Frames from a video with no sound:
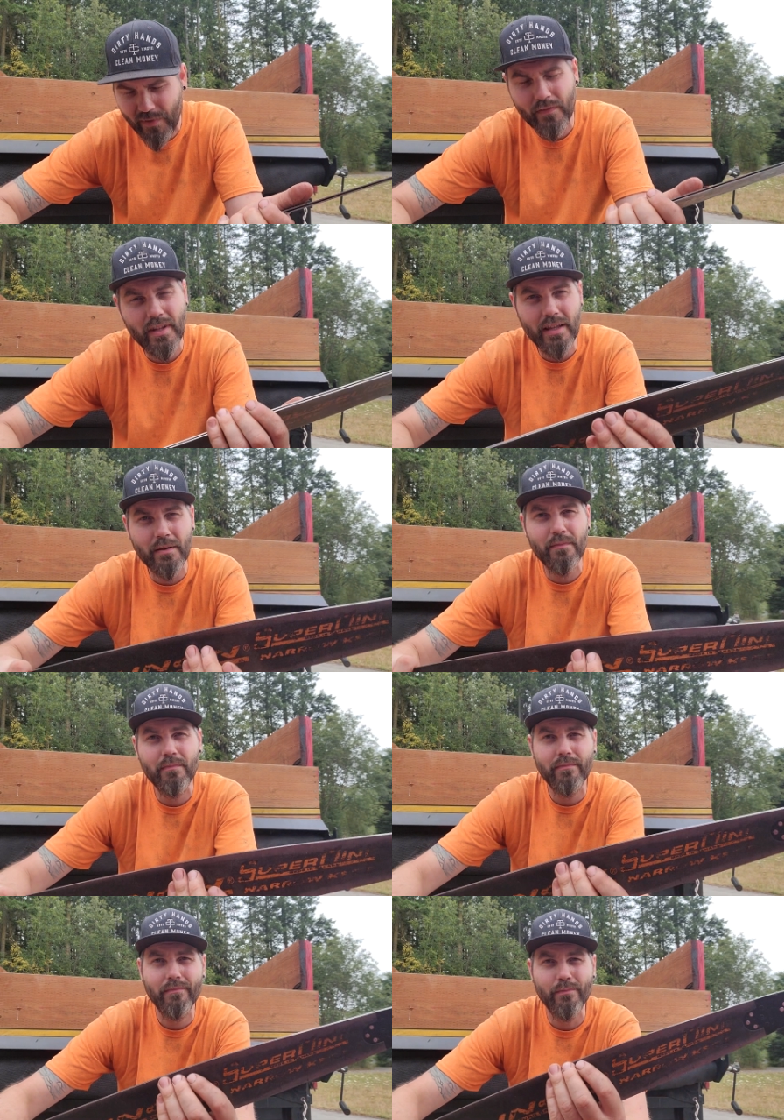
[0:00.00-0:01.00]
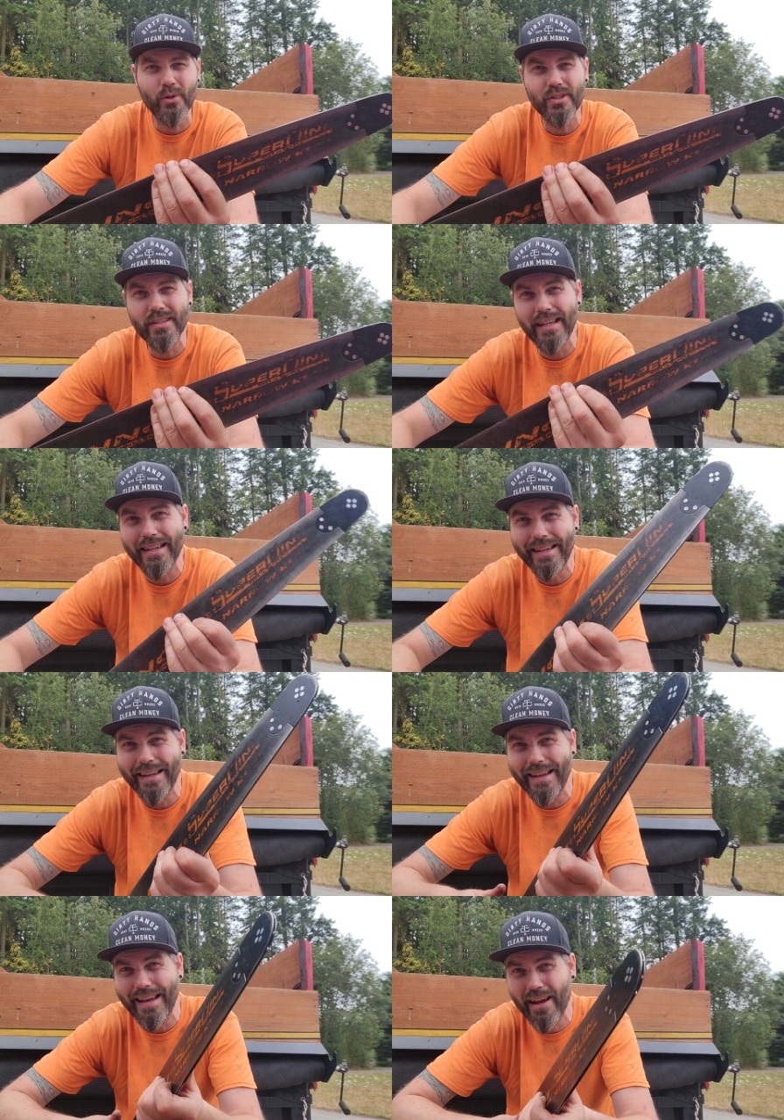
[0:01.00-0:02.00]
15%
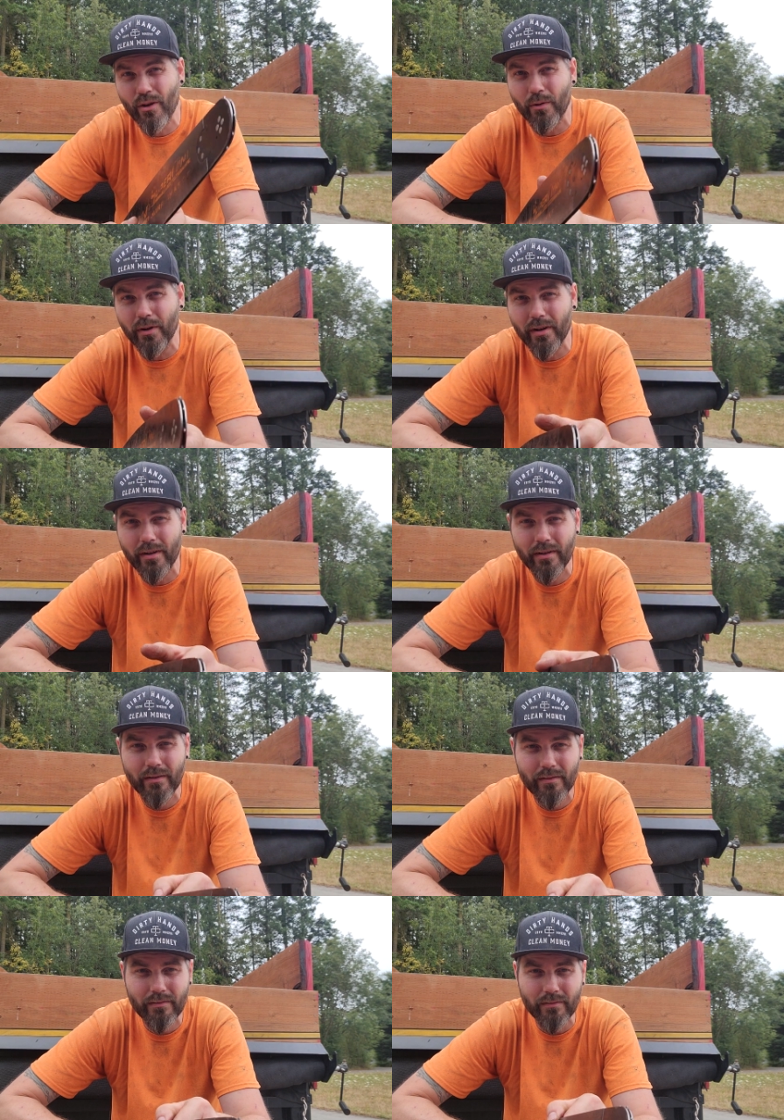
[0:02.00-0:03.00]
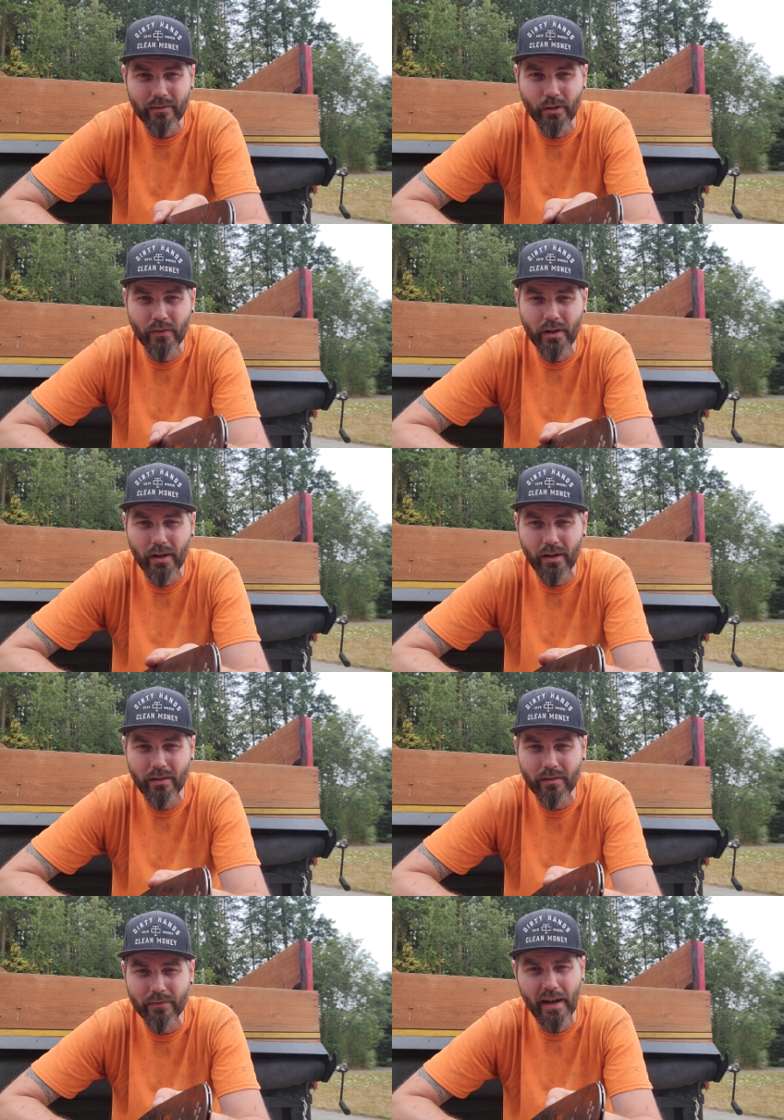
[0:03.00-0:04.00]
narrower overall?
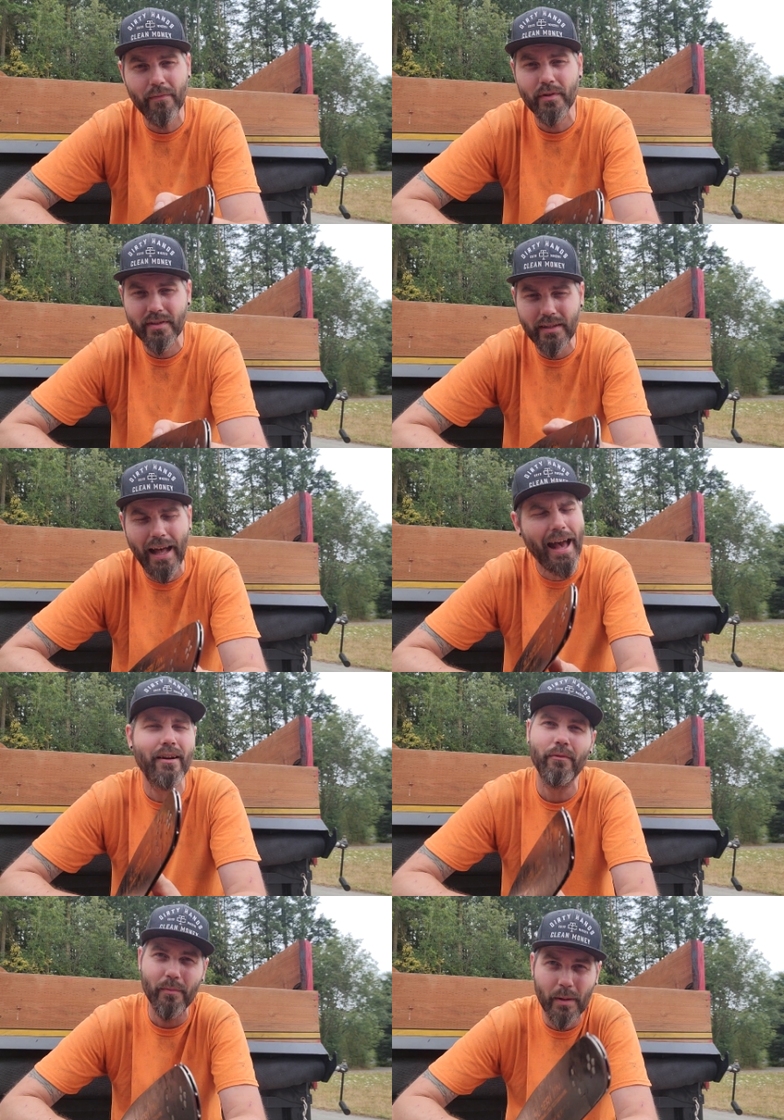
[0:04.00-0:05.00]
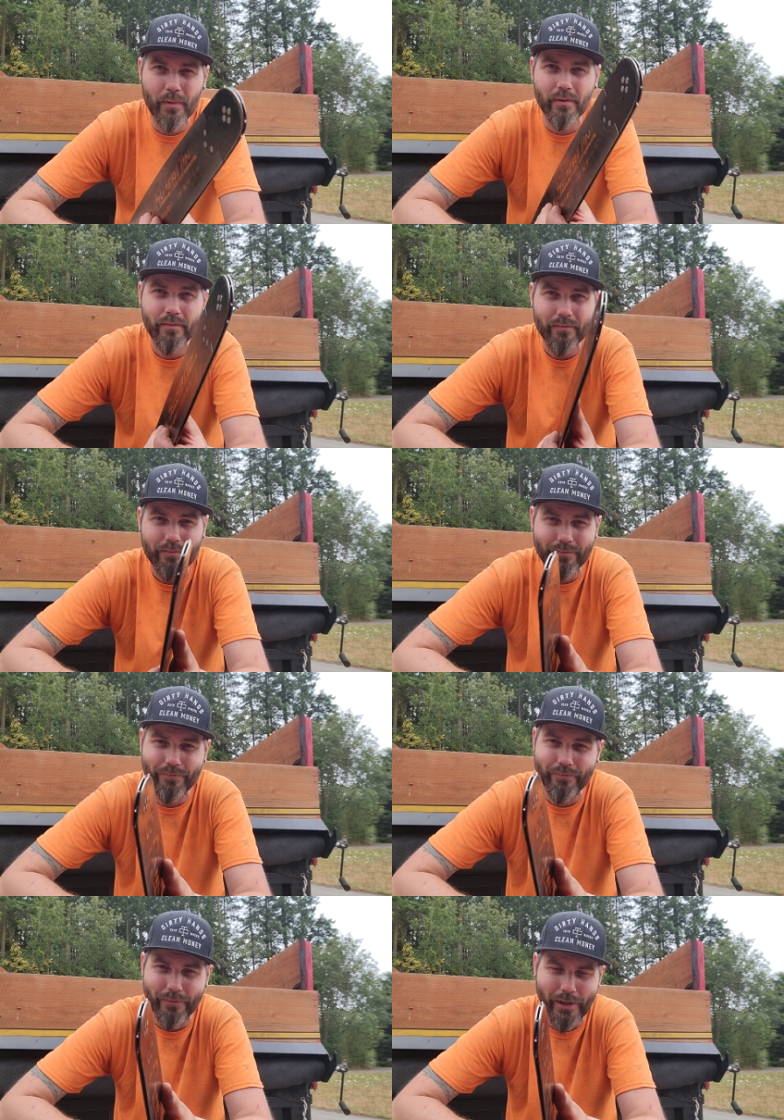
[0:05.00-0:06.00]
5%? I don't remember.
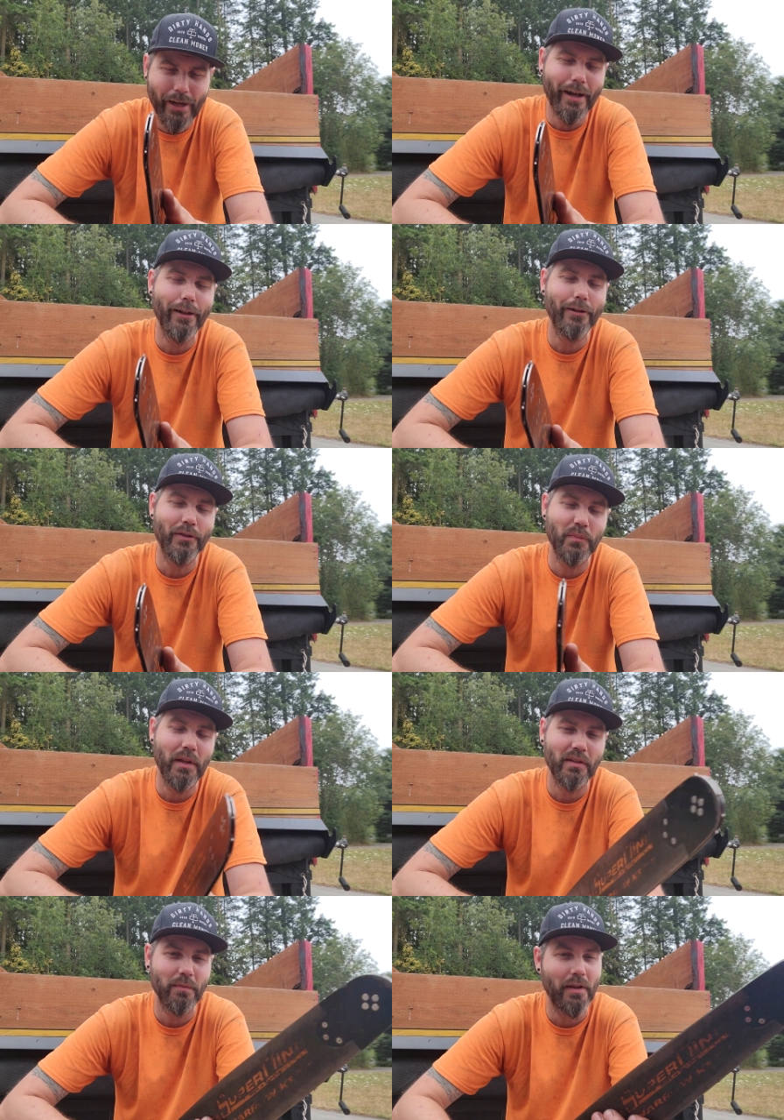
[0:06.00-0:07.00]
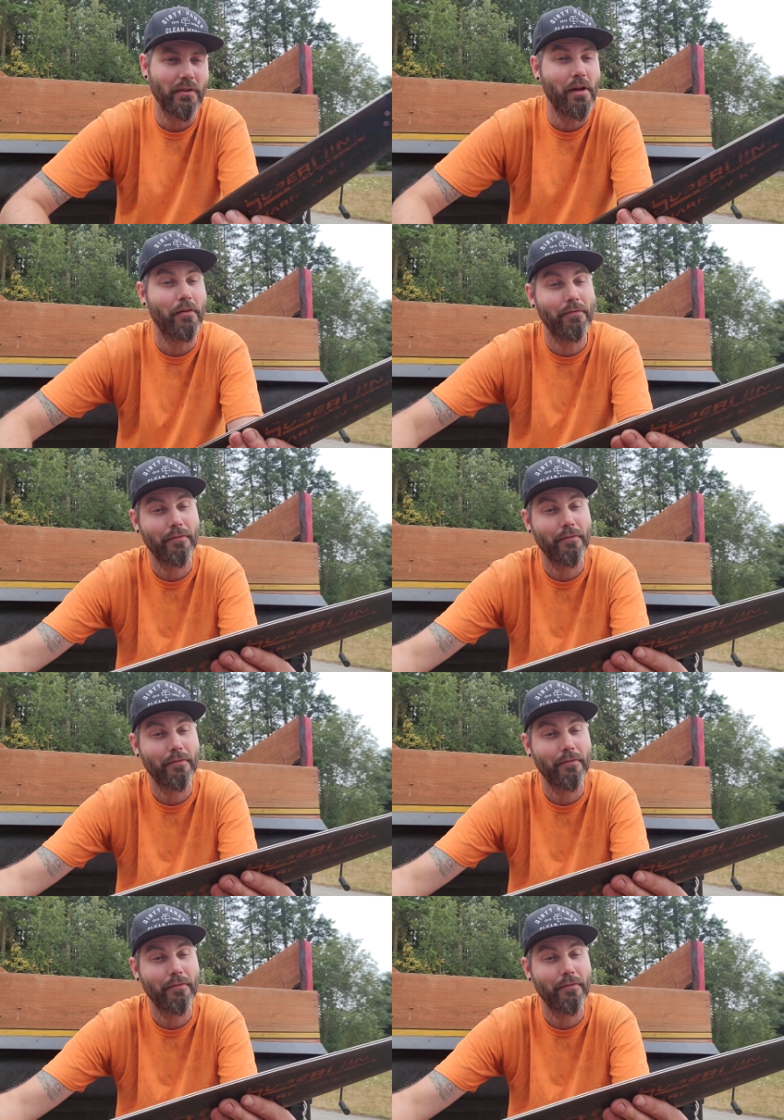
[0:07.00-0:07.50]
I gotta look at the specs myself